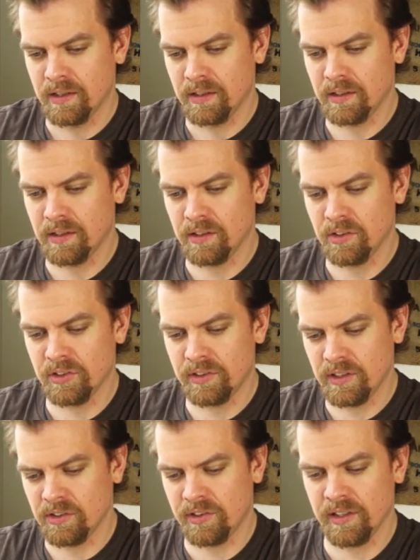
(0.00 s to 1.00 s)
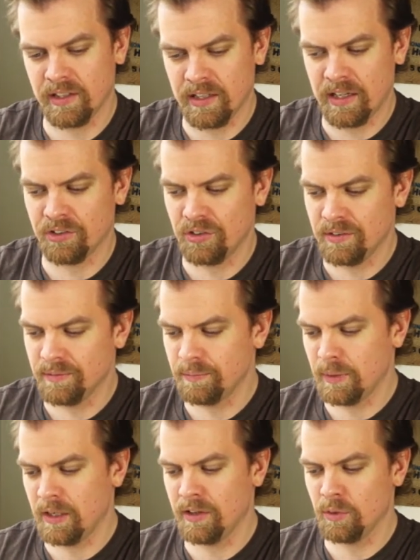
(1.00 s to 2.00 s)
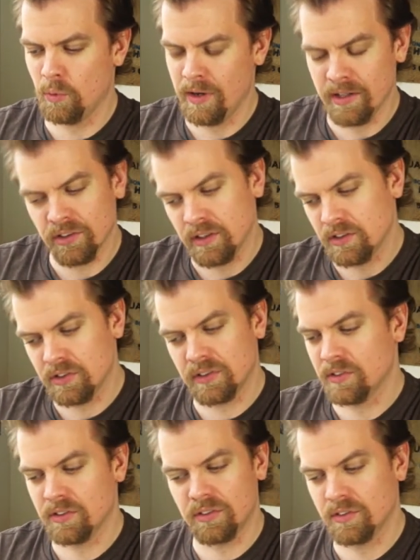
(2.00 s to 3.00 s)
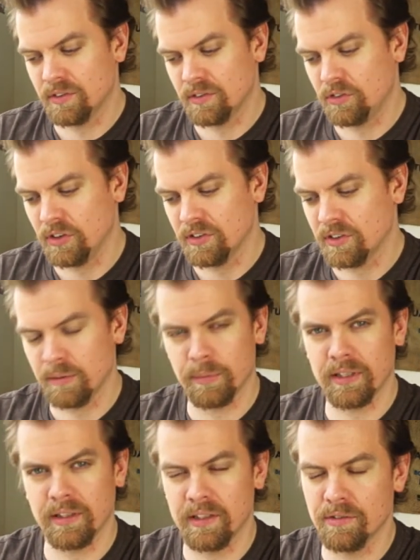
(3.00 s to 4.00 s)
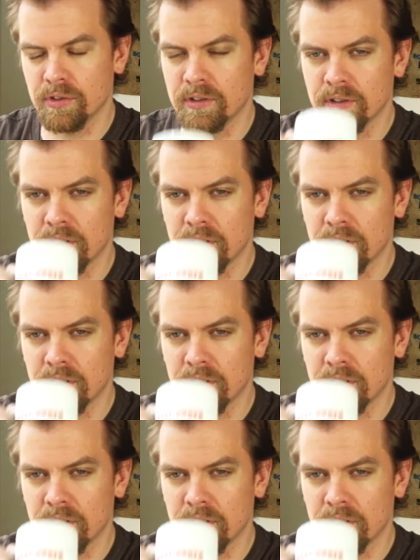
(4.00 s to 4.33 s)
is the connection, but otherwise it's just completely different.